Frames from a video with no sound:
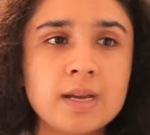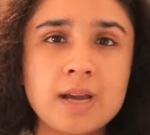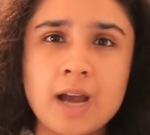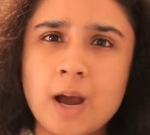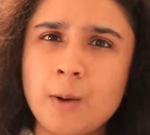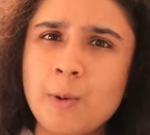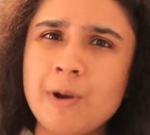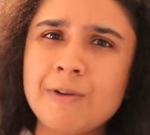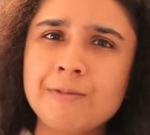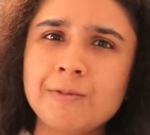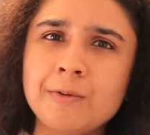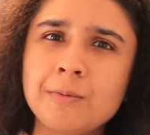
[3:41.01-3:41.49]

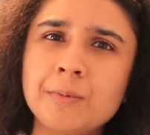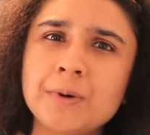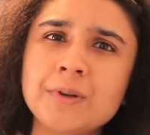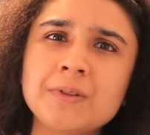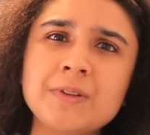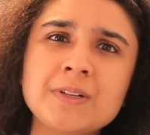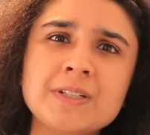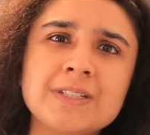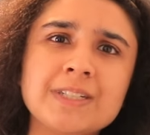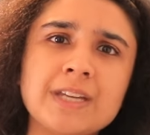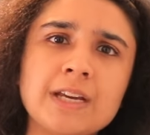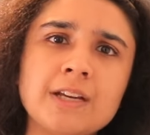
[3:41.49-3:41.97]
However, one of
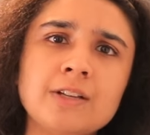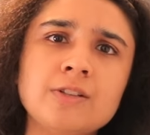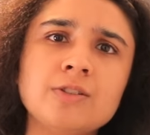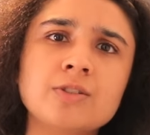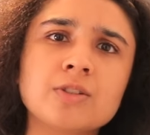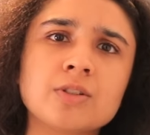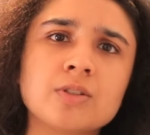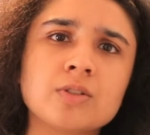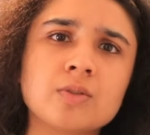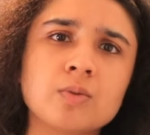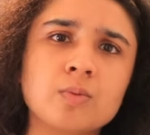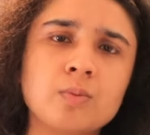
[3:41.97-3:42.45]
the
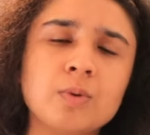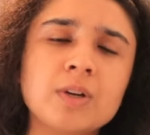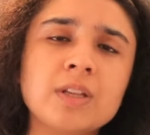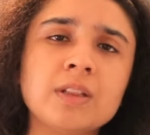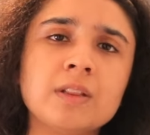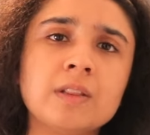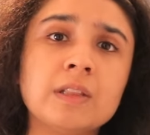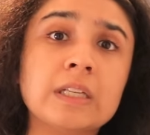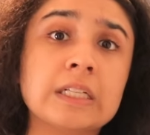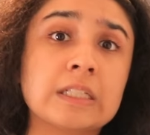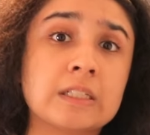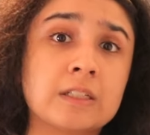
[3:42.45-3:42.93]
dangers
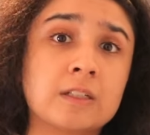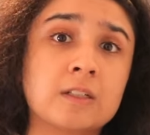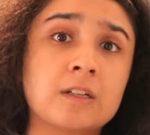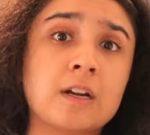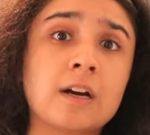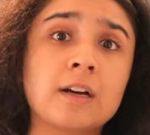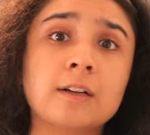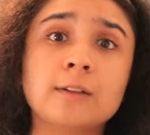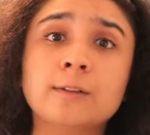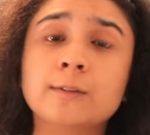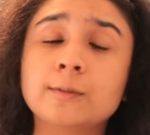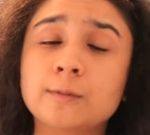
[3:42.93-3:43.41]
with this
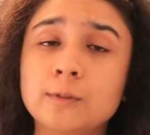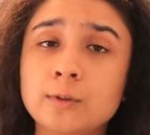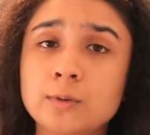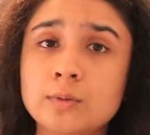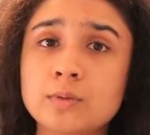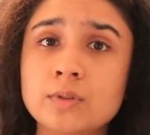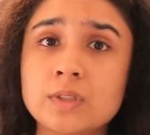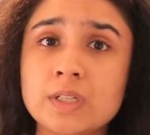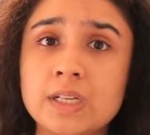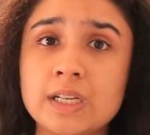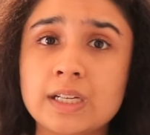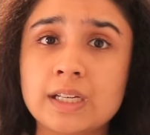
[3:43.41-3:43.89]
style of
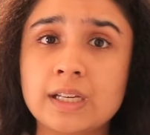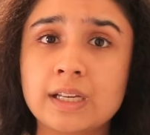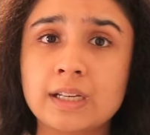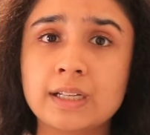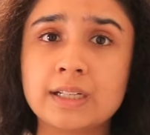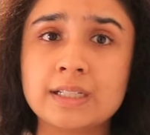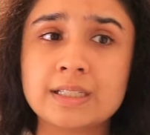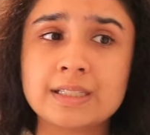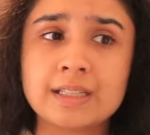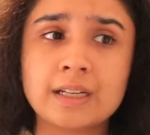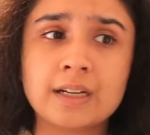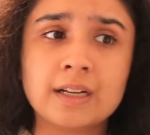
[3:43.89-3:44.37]
note taking
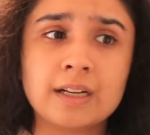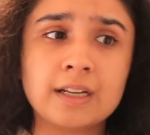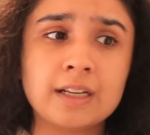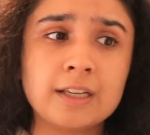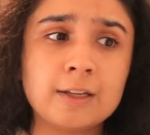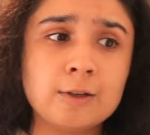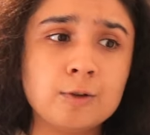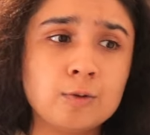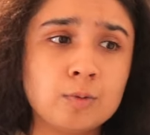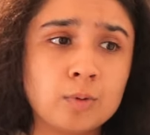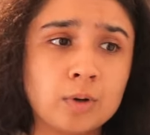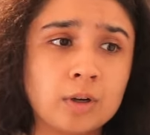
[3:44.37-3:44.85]
is that
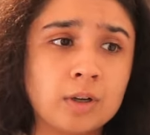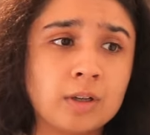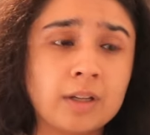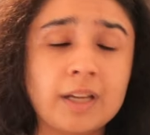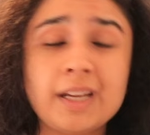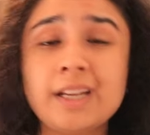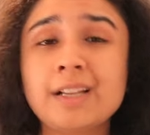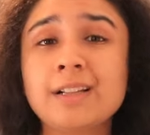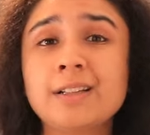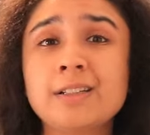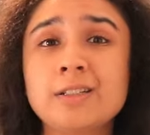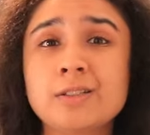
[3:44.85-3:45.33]
you are
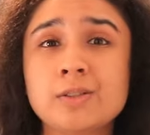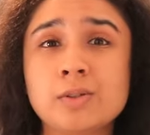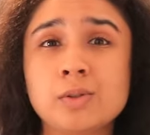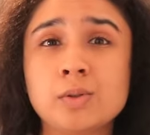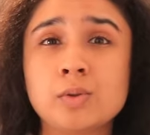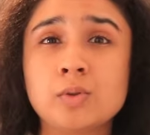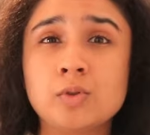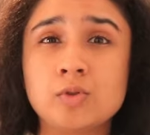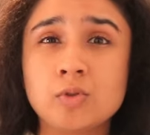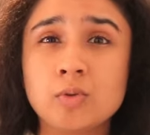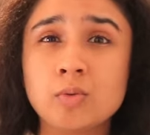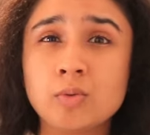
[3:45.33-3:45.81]
likely
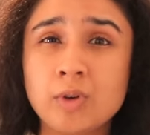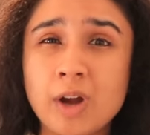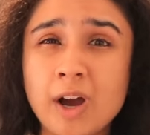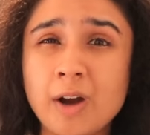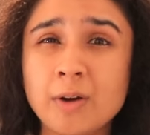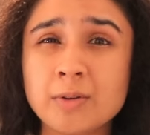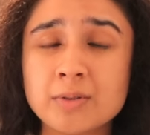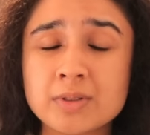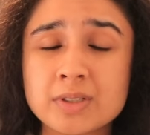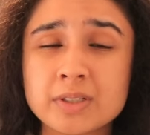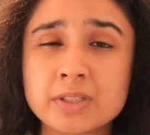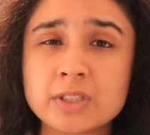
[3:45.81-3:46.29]
to zone
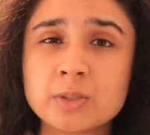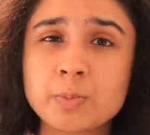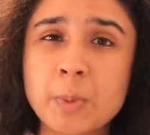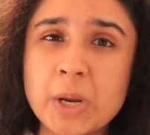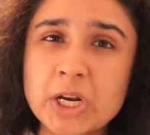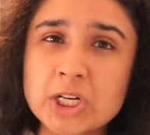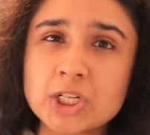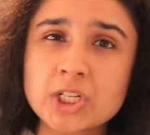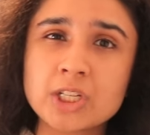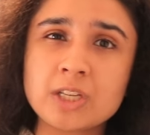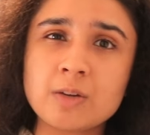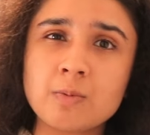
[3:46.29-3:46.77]
out, and
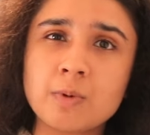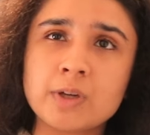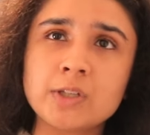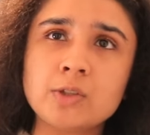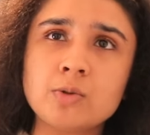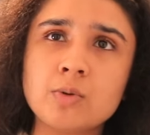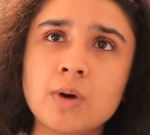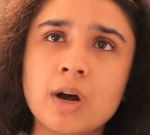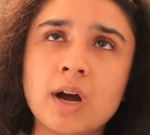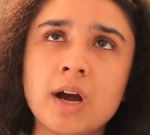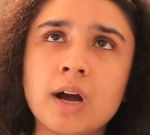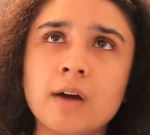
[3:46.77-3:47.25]
especially when
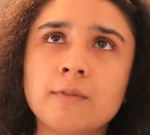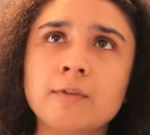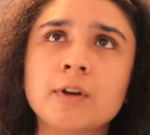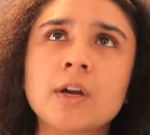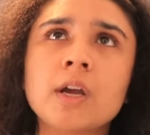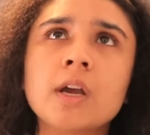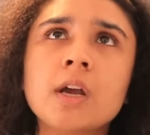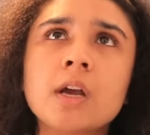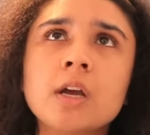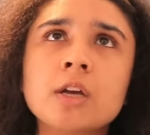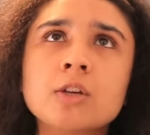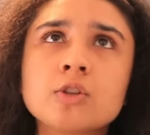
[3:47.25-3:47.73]
you have
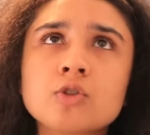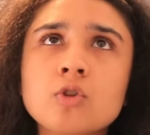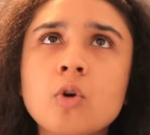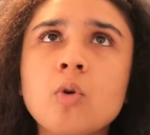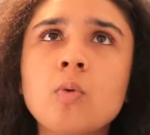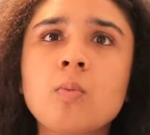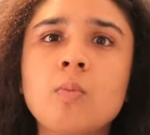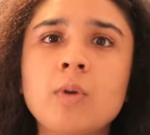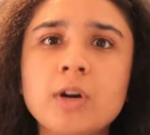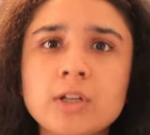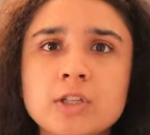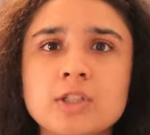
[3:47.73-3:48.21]

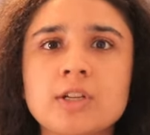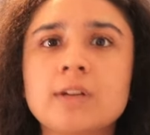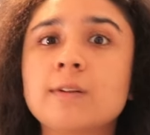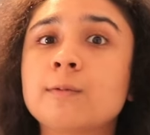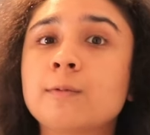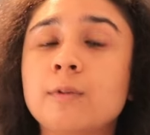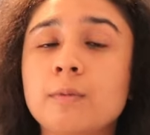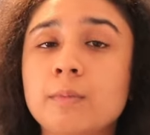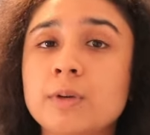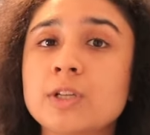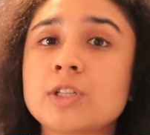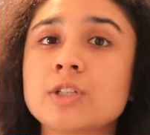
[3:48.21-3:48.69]
so much
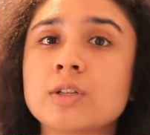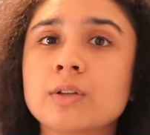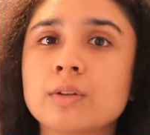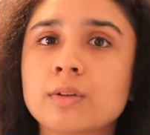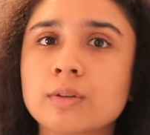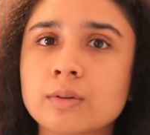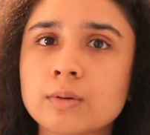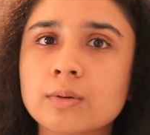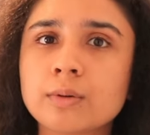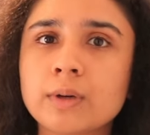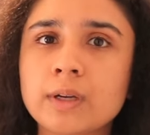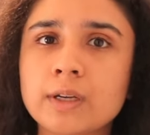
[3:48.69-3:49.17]
information
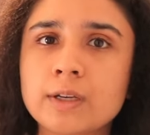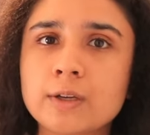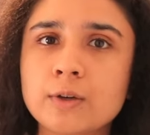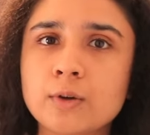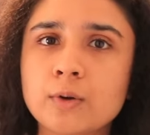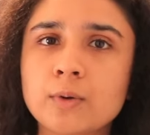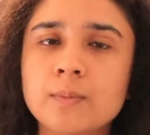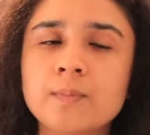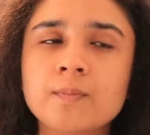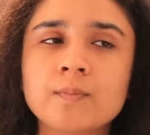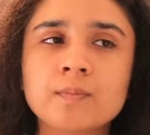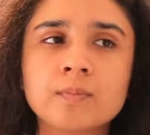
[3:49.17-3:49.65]
thrown at
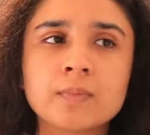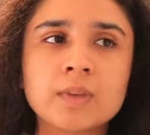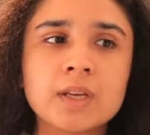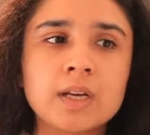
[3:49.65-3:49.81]
you,